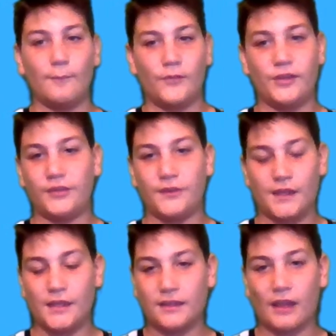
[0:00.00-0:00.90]
Do you
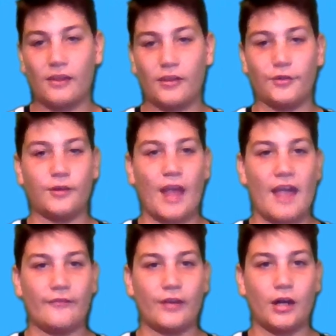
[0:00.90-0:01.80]
think that you could
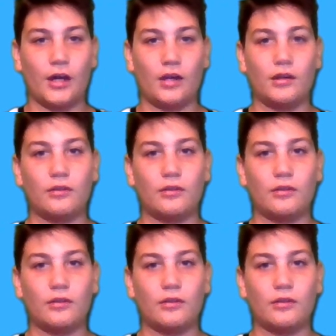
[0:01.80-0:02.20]
ever